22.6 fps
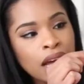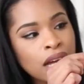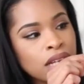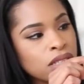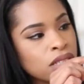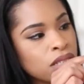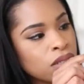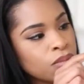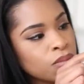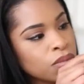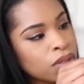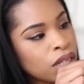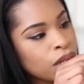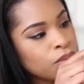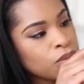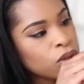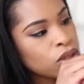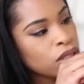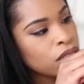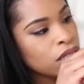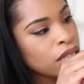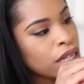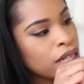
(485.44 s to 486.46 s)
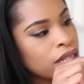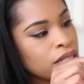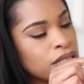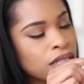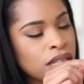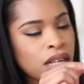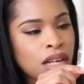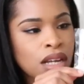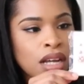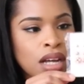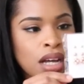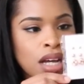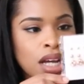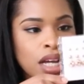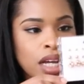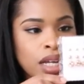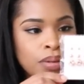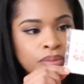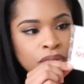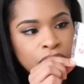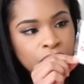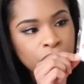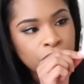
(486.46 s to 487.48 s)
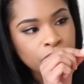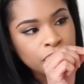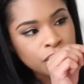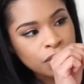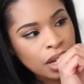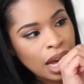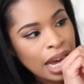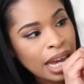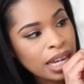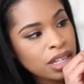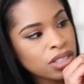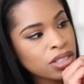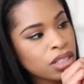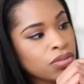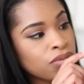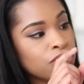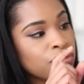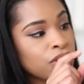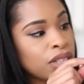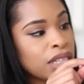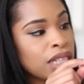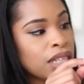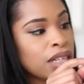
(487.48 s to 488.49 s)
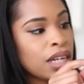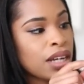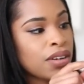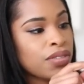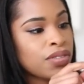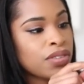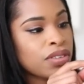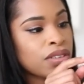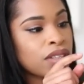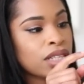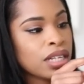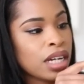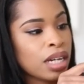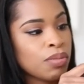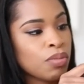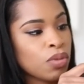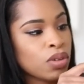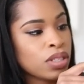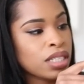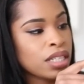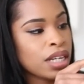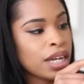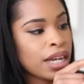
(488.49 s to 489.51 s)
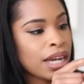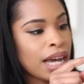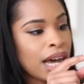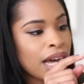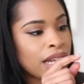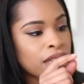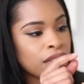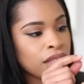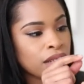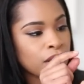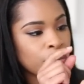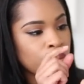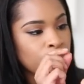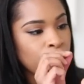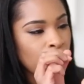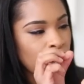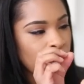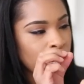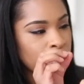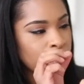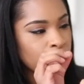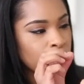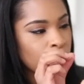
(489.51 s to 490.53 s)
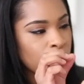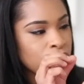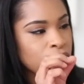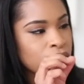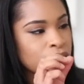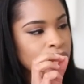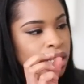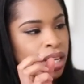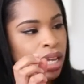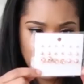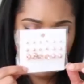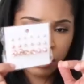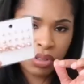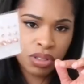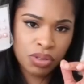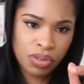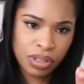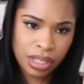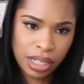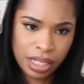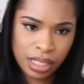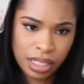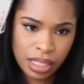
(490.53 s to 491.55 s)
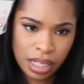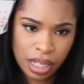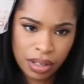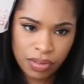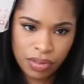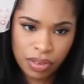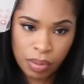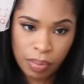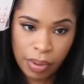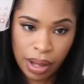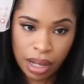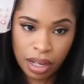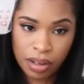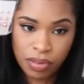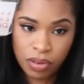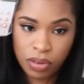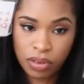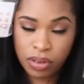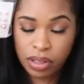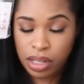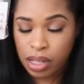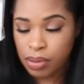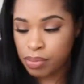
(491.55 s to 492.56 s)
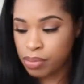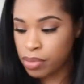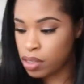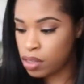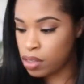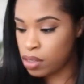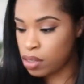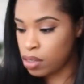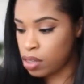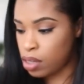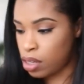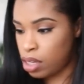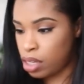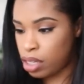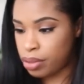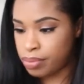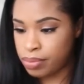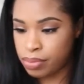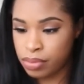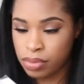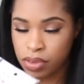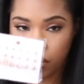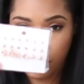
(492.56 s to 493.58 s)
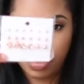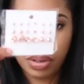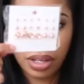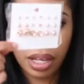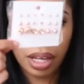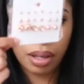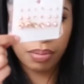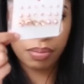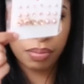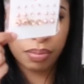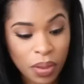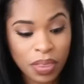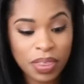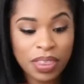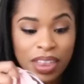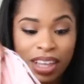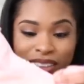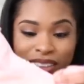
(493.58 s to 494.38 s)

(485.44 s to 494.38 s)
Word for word: and some diamantes um, you know, I actually really loved the Diamante and the pearly ones, and it was three ninety nine for the pack of all of them. Um, so yeah, but